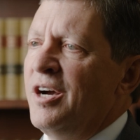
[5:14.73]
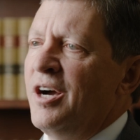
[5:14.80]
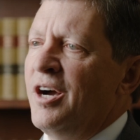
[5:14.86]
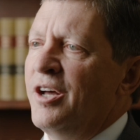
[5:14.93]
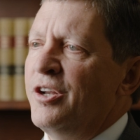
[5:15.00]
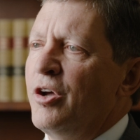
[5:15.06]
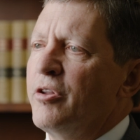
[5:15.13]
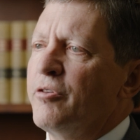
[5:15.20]

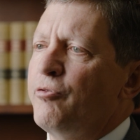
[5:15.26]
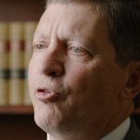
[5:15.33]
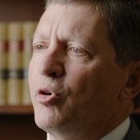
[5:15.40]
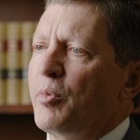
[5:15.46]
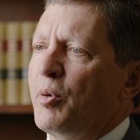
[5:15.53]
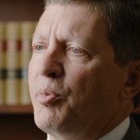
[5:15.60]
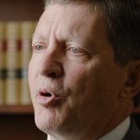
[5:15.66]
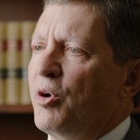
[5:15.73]
Another
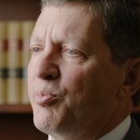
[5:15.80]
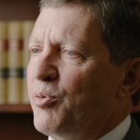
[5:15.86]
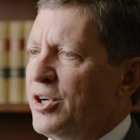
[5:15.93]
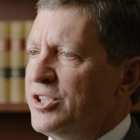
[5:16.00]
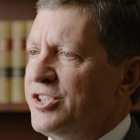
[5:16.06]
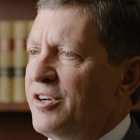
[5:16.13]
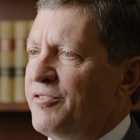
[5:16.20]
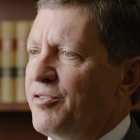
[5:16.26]
former bar
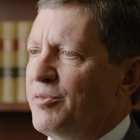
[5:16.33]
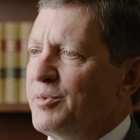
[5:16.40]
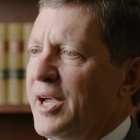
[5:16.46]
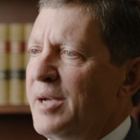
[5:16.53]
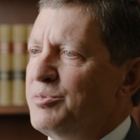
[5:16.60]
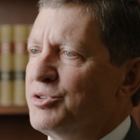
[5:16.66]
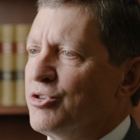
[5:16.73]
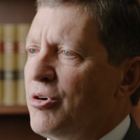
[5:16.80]
president from
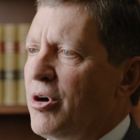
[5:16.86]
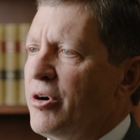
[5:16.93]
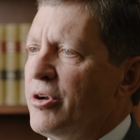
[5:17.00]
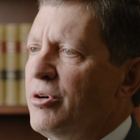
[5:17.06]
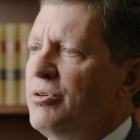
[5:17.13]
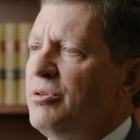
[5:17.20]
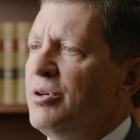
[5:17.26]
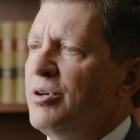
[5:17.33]
Cape
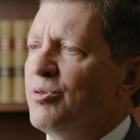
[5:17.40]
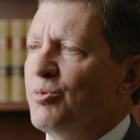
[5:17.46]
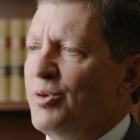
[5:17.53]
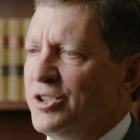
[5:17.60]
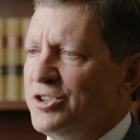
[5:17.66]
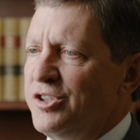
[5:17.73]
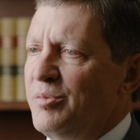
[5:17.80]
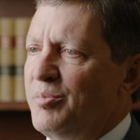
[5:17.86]
Girardeau,
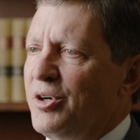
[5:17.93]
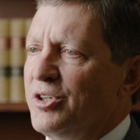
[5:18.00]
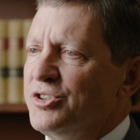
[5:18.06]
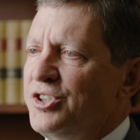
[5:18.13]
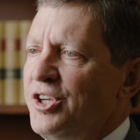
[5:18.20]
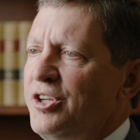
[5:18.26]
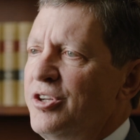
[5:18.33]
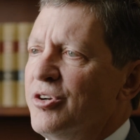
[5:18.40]
Rush Limbaugh
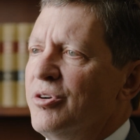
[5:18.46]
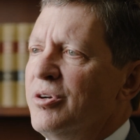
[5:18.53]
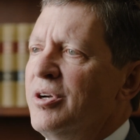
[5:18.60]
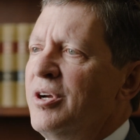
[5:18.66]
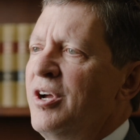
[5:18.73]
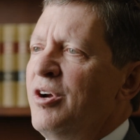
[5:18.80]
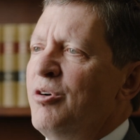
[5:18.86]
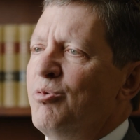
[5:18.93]
Sr.,
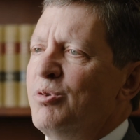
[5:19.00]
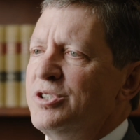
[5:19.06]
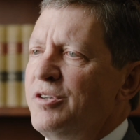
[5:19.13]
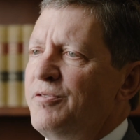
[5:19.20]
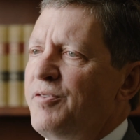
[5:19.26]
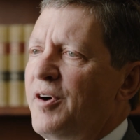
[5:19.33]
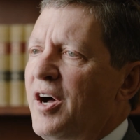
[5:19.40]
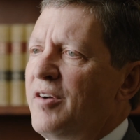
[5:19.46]
was
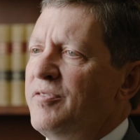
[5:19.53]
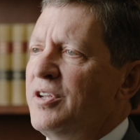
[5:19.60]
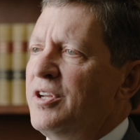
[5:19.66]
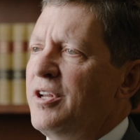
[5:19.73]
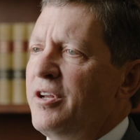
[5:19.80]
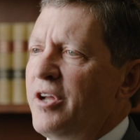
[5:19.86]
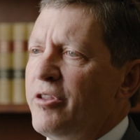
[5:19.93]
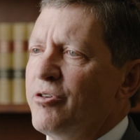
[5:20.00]
involved in
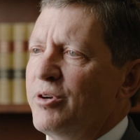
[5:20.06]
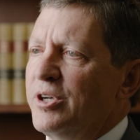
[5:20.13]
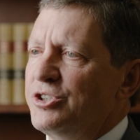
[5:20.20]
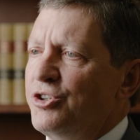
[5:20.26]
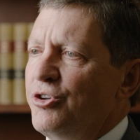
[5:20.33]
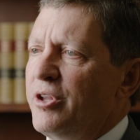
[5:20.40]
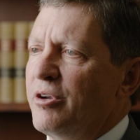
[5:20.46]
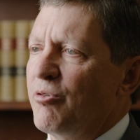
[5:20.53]
another
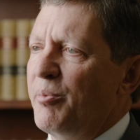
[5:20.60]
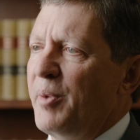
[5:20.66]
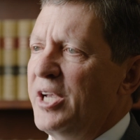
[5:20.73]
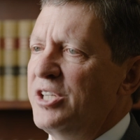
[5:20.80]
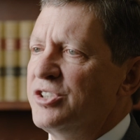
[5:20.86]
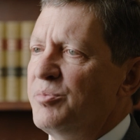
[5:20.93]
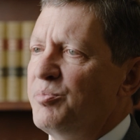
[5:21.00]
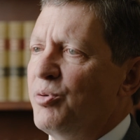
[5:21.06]
issue that
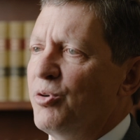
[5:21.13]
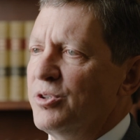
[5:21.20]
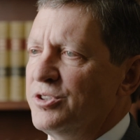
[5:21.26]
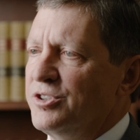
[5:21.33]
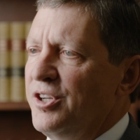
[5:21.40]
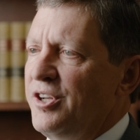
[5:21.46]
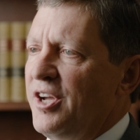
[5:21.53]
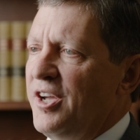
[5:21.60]
remains important
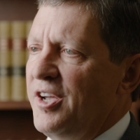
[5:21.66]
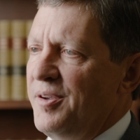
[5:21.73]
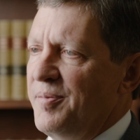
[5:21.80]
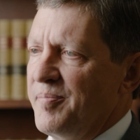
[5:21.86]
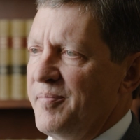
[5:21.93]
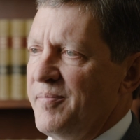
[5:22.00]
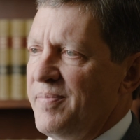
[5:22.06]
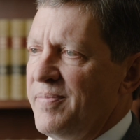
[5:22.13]
today.
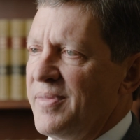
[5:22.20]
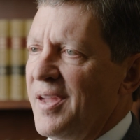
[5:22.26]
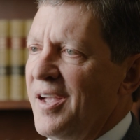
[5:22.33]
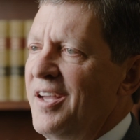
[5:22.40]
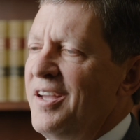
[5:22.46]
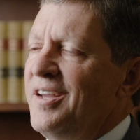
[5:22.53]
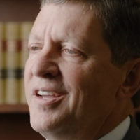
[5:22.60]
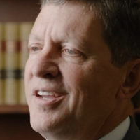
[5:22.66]

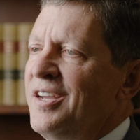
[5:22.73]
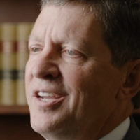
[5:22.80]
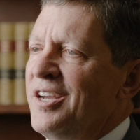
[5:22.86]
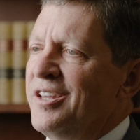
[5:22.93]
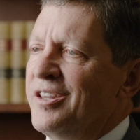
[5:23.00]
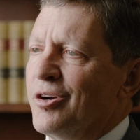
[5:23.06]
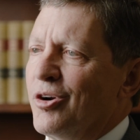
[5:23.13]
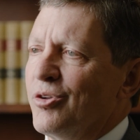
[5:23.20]

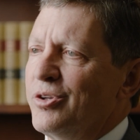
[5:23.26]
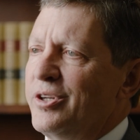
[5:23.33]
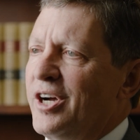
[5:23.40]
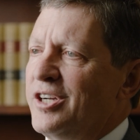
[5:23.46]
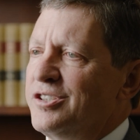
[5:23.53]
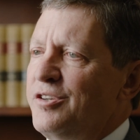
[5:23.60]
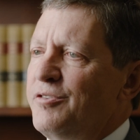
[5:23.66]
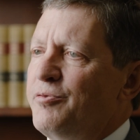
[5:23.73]
In the early
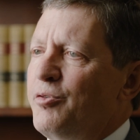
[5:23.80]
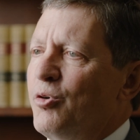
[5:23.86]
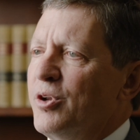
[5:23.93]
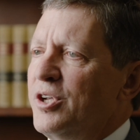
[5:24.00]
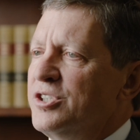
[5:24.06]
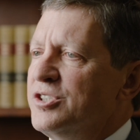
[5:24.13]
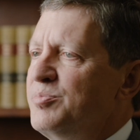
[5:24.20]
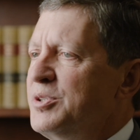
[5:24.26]

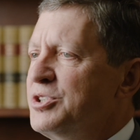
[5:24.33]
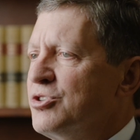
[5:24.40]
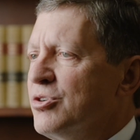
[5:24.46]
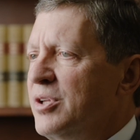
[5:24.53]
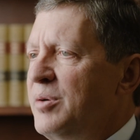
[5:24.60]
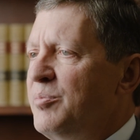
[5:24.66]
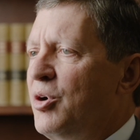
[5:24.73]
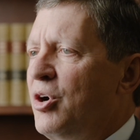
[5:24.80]
1940s, Mr.
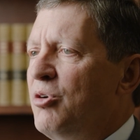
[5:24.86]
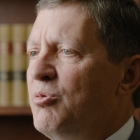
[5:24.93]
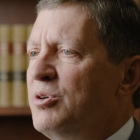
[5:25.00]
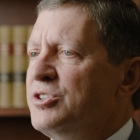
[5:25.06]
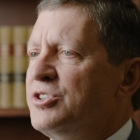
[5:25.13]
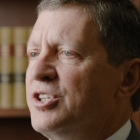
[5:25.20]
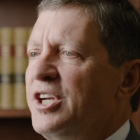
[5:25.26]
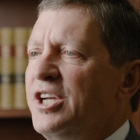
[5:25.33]
Limbaugh
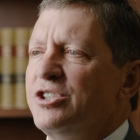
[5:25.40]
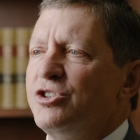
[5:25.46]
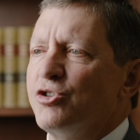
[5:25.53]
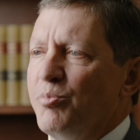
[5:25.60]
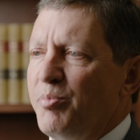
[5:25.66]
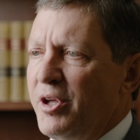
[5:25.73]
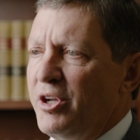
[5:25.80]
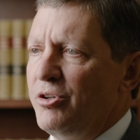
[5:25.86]
was
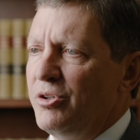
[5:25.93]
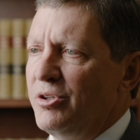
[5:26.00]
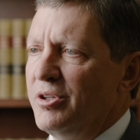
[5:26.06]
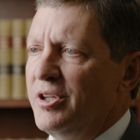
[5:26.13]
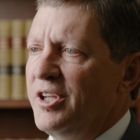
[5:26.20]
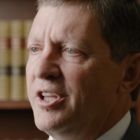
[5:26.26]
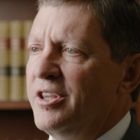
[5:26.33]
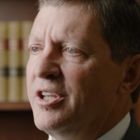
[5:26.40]
instrumental
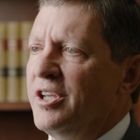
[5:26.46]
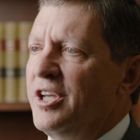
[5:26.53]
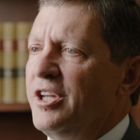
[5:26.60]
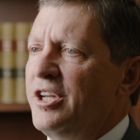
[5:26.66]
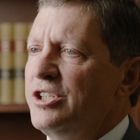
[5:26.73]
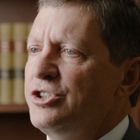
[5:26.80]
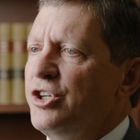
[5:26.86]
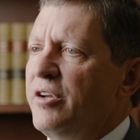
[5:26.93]
in the
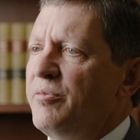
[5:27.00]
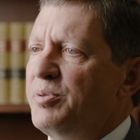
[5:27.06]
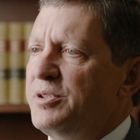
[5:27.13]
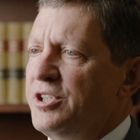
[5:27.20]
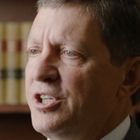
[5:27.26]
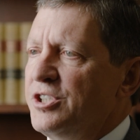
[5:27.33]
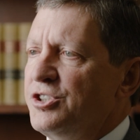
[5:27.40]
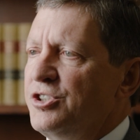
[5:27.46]
initiative
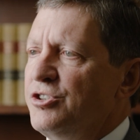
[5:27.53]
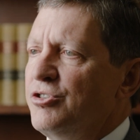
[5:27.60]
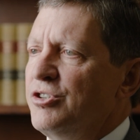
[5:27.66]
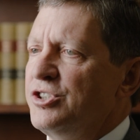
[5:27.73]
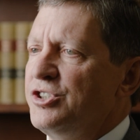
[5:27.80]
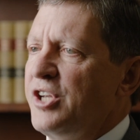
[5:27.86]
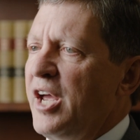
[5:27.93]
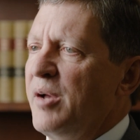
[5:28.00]
petition to
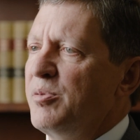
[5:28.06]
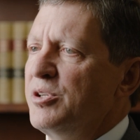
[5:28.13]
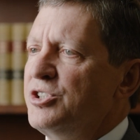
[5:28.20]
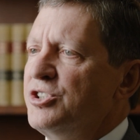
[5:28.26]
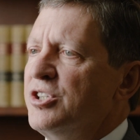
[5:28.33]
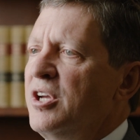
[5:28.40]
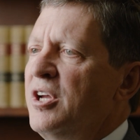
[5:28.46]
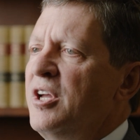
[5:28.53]

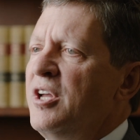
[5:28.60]
establish